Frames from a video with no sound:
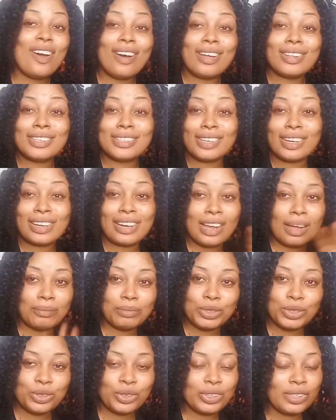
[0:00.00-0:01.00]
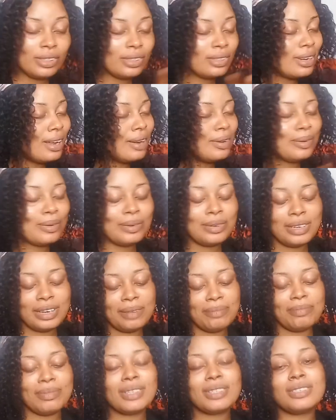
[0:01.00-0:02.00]
All this oil I'm showing you, they are not
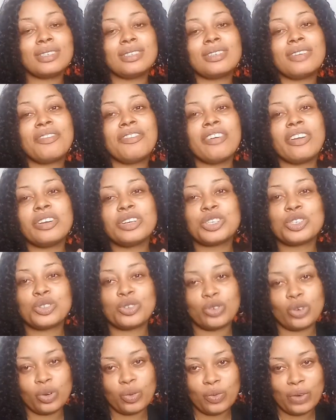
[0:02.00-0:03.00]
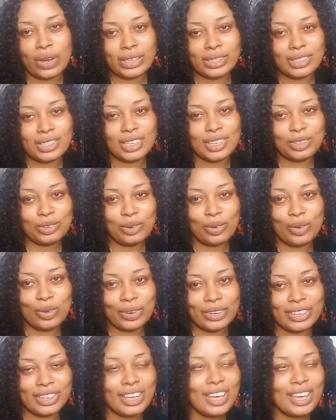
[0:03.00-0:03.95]
name. This is a very strong whitening oil.